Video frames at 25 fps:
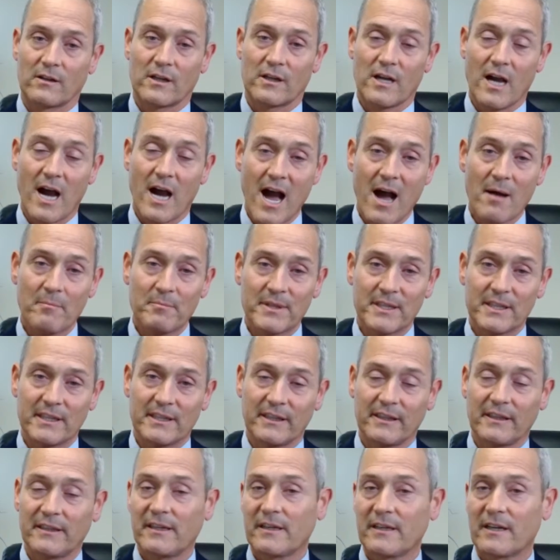
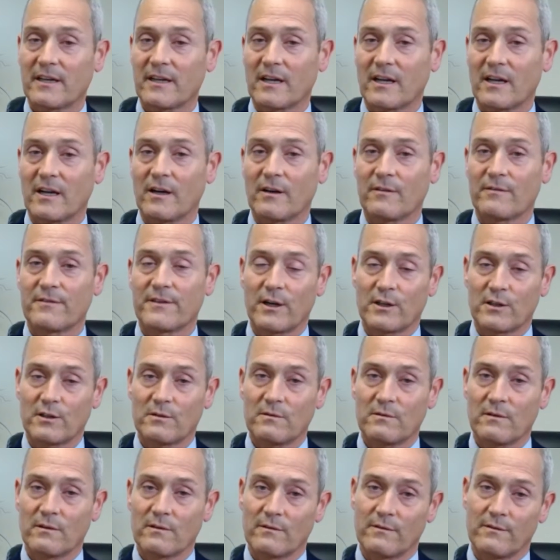copy of their
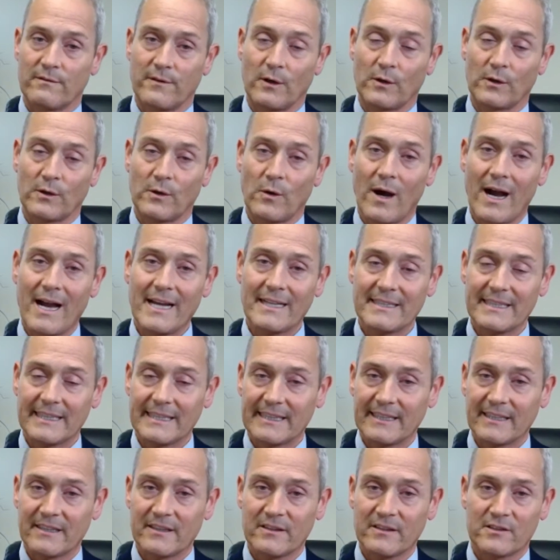photo
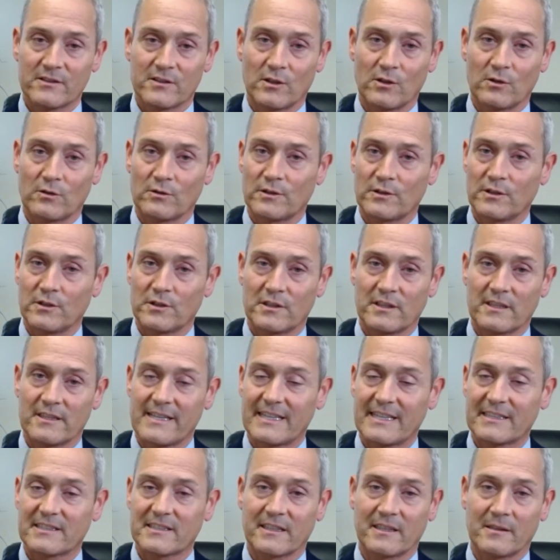ID. So usually
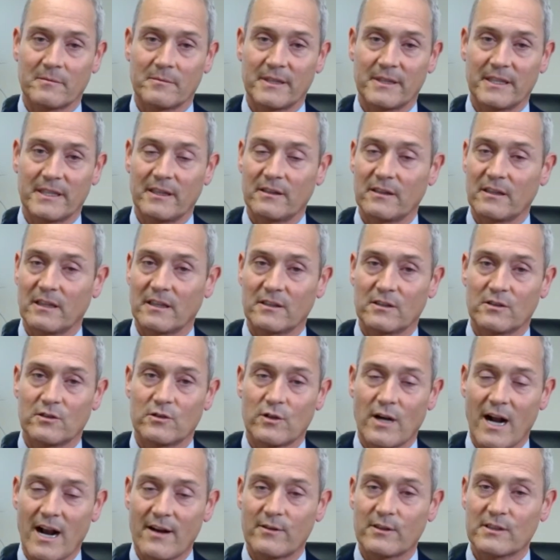that's going to be a
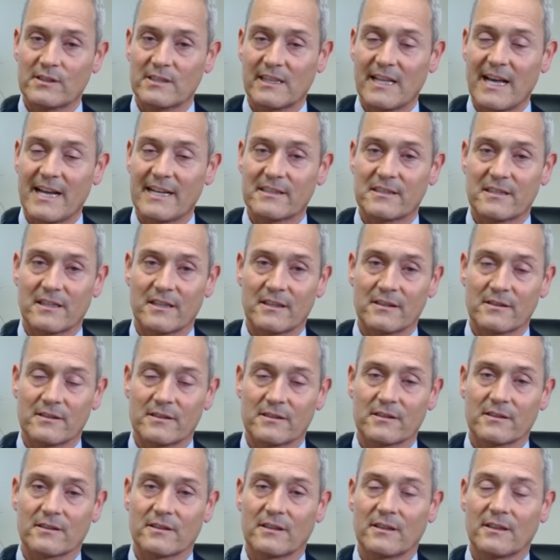driver's
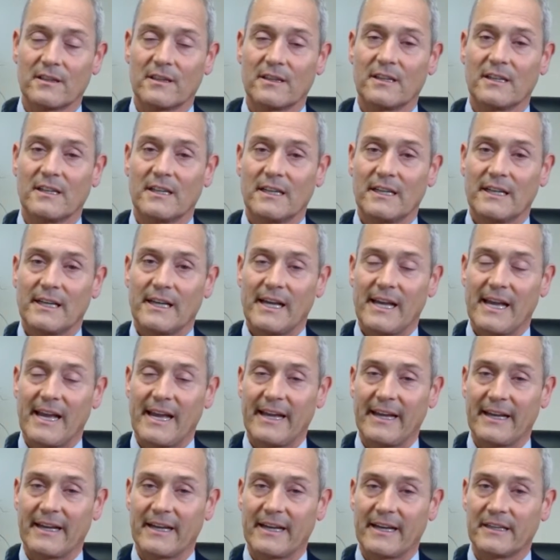license.
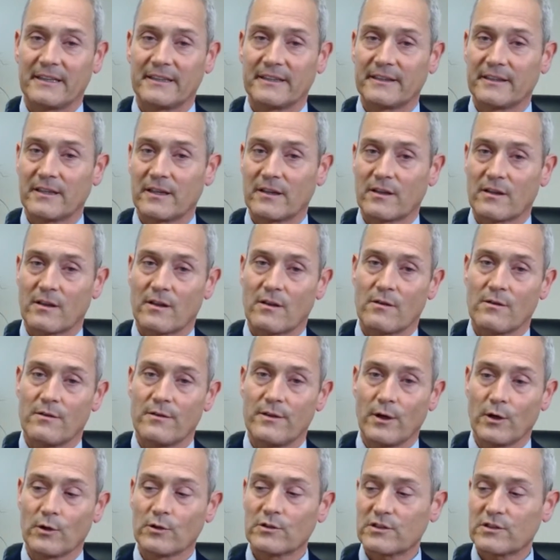And
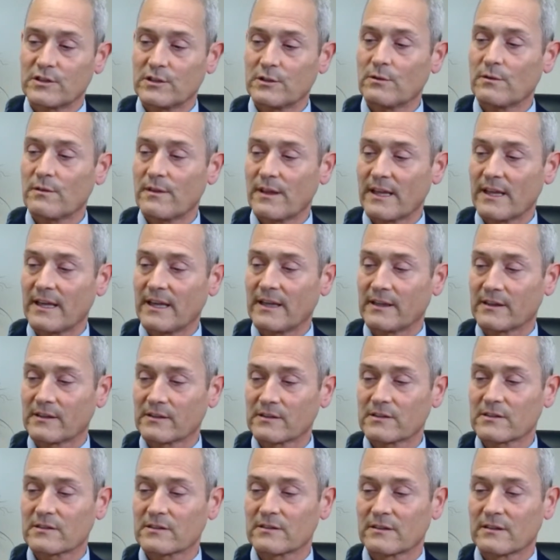those two
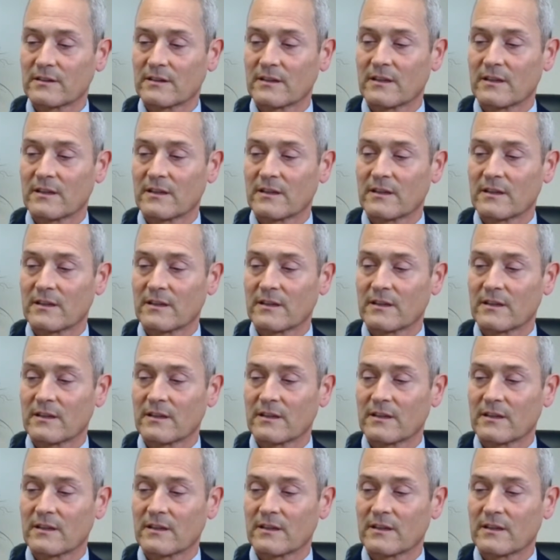things